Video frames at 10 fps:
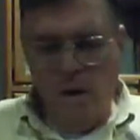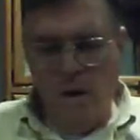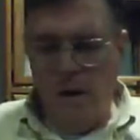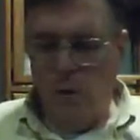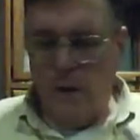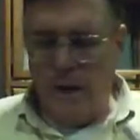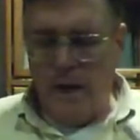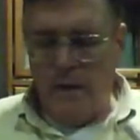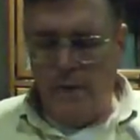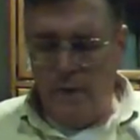Here we
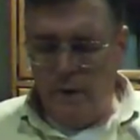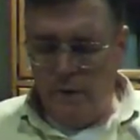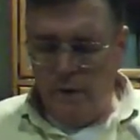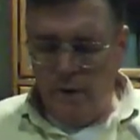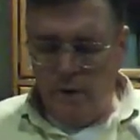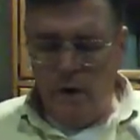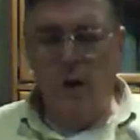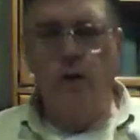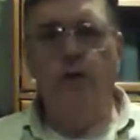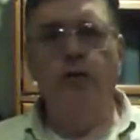have
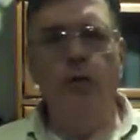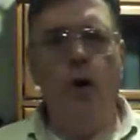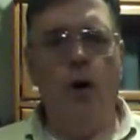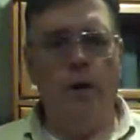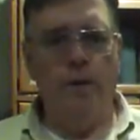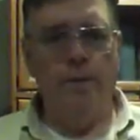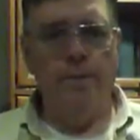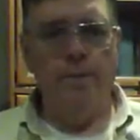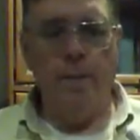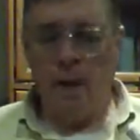Sean.
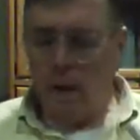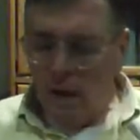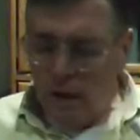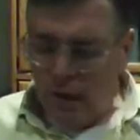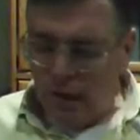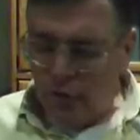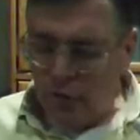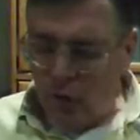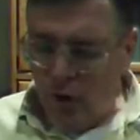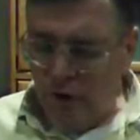Now,
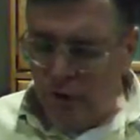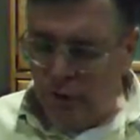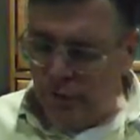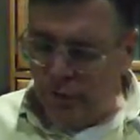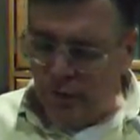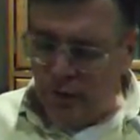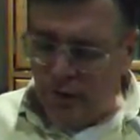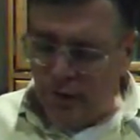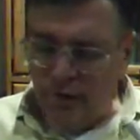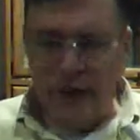Sean, as you see,
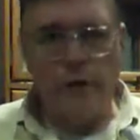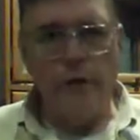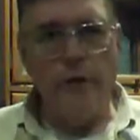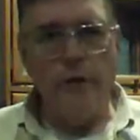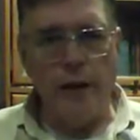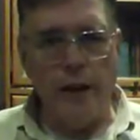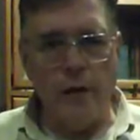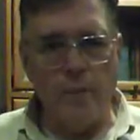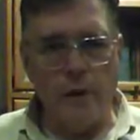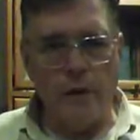the S is
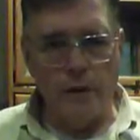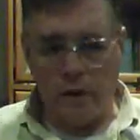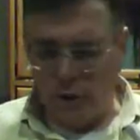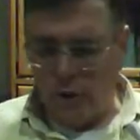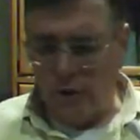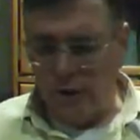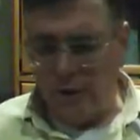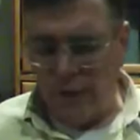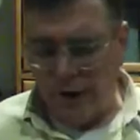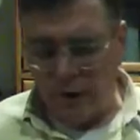slender because the closest
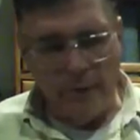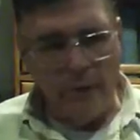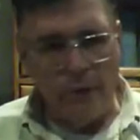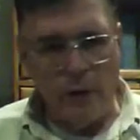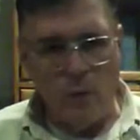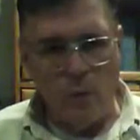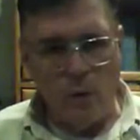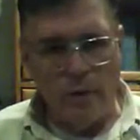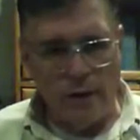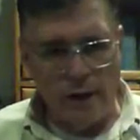vowel in the same word
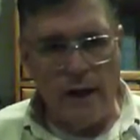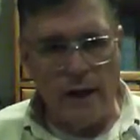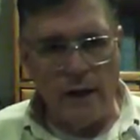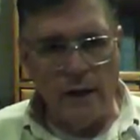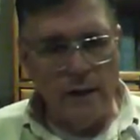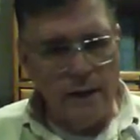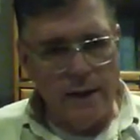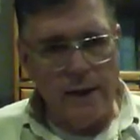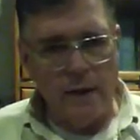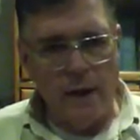is an E.
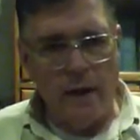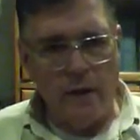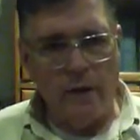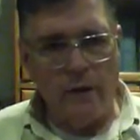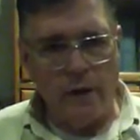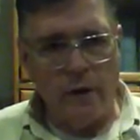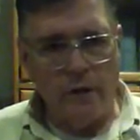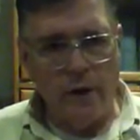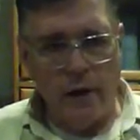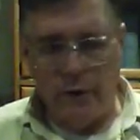E and I are the slender
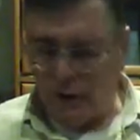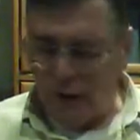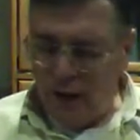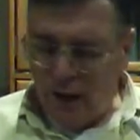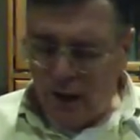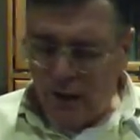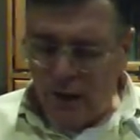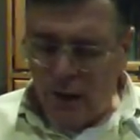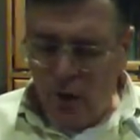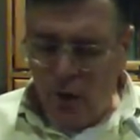vowels. They
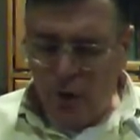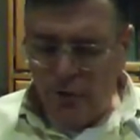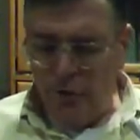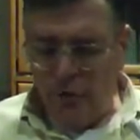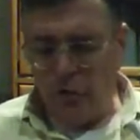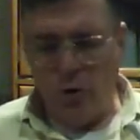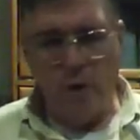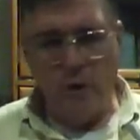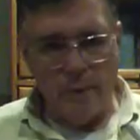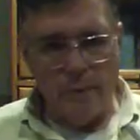cause
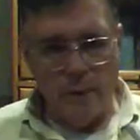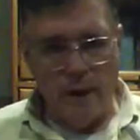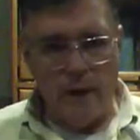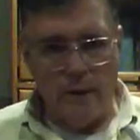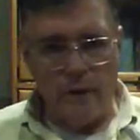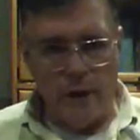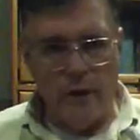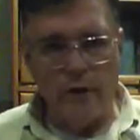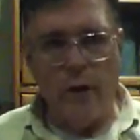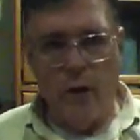Sean to be pronounced
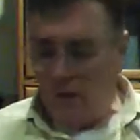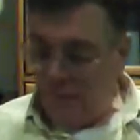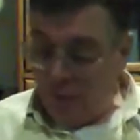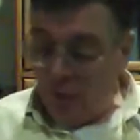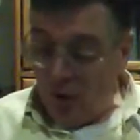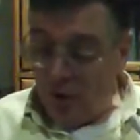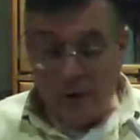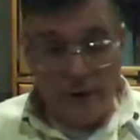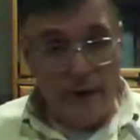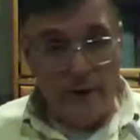as, they cause
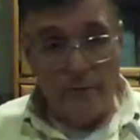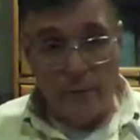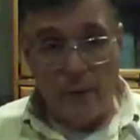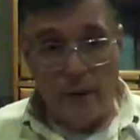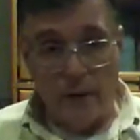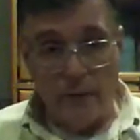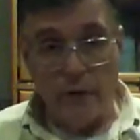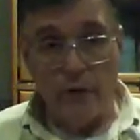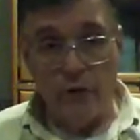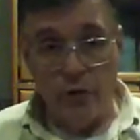the S to be pronounced as
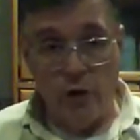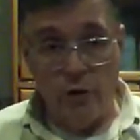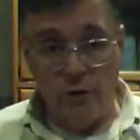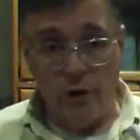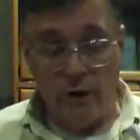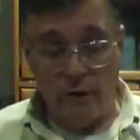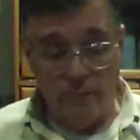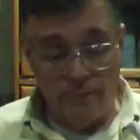a sh sound.